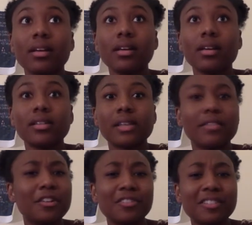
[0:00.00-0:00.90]

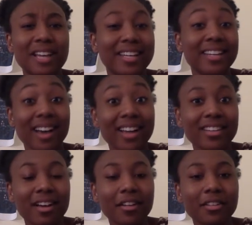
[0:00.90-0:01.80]
holistically in the package
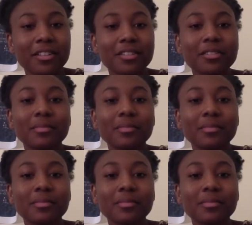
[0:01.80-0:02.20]
is about